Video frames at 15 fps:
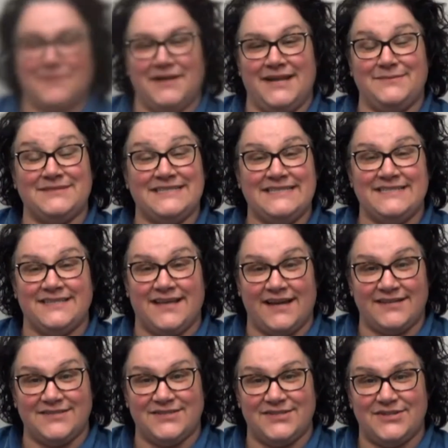My name is Lisa
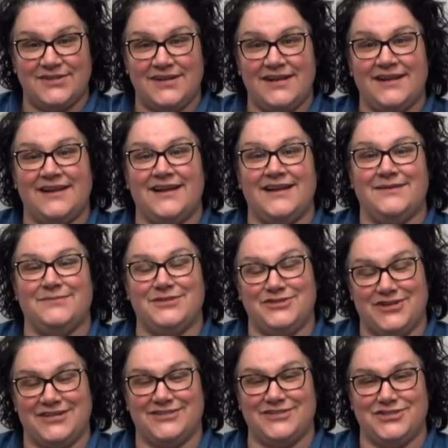Ladisser, and I am the
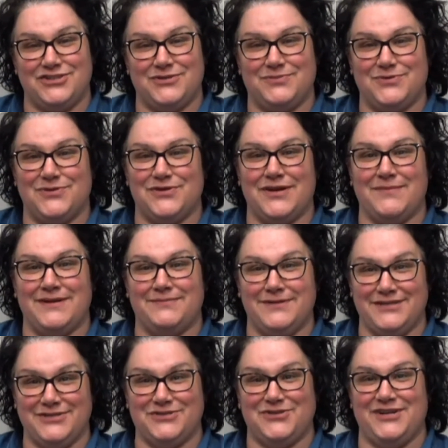Transition Year Program
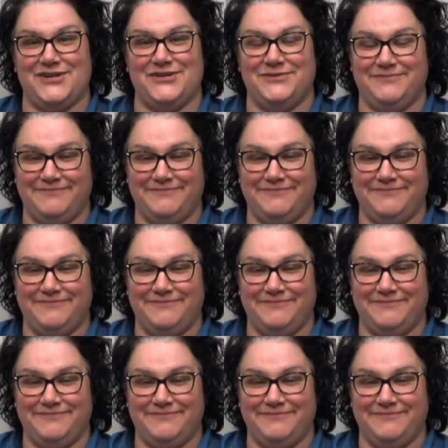Administrator.